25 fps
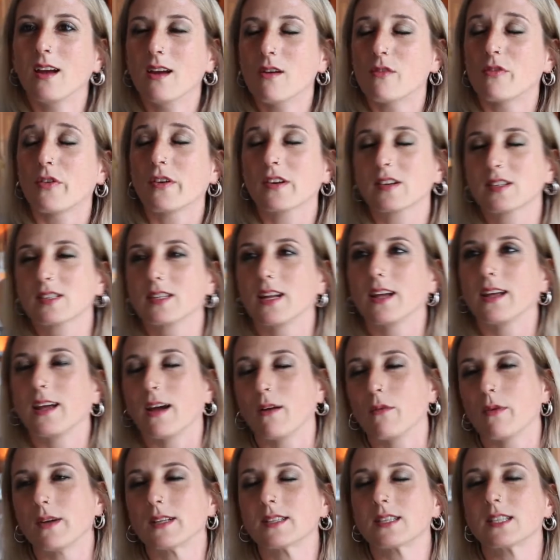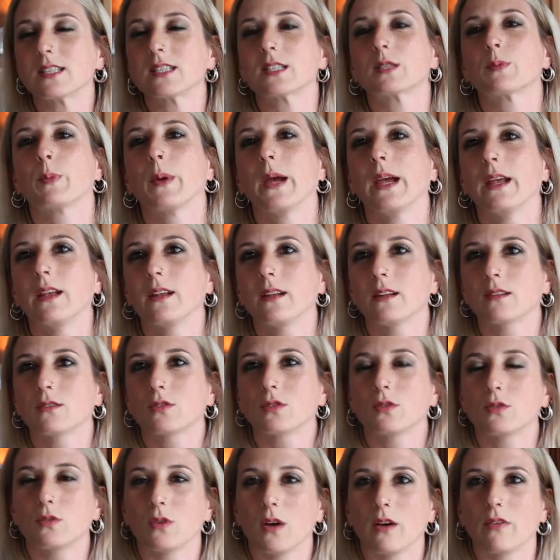First I went in Spain to
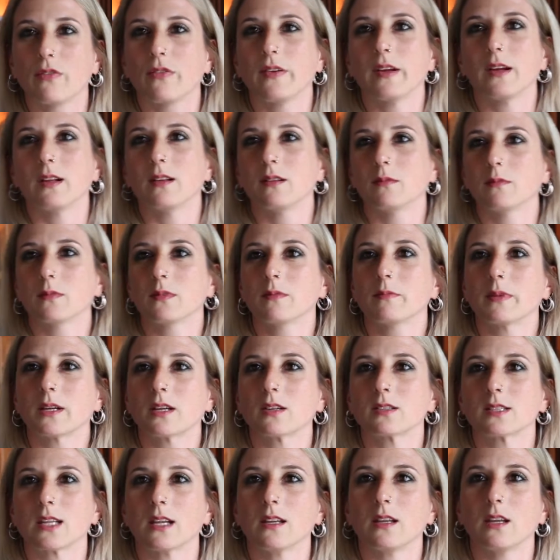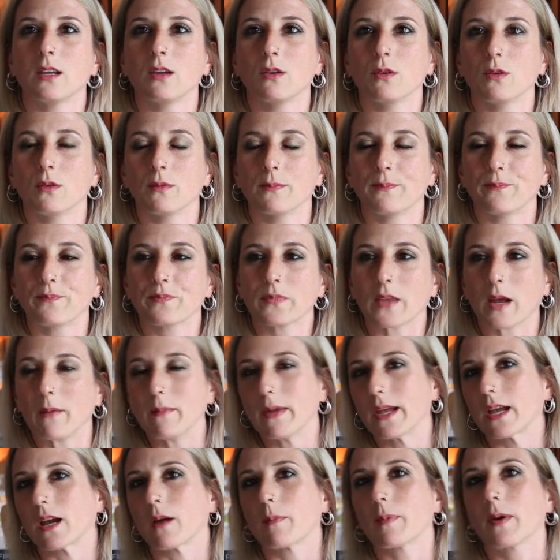do a film because I knew a
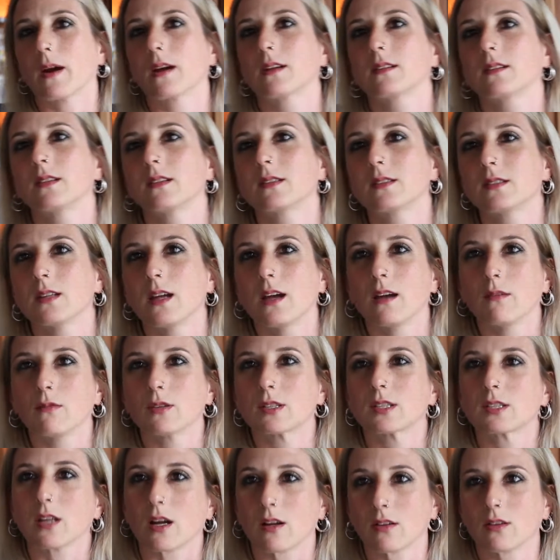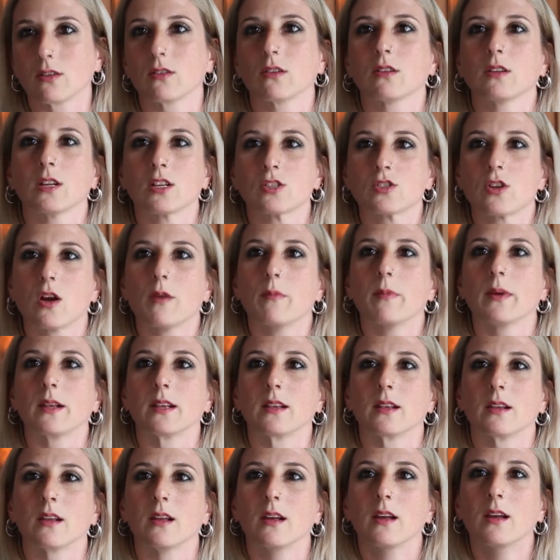makeup artist that was starting on the job, and
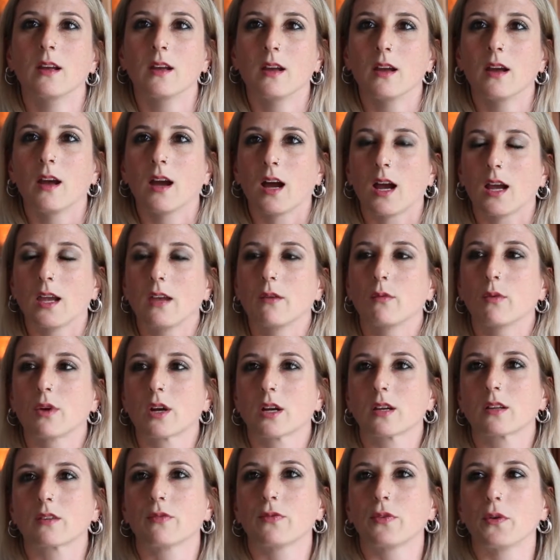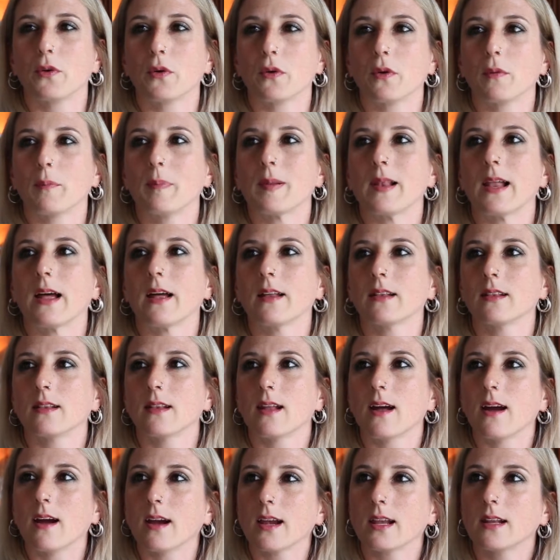I worked for Plan
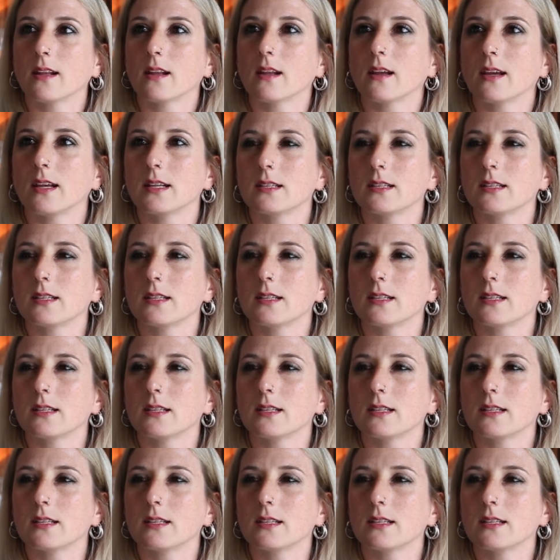9.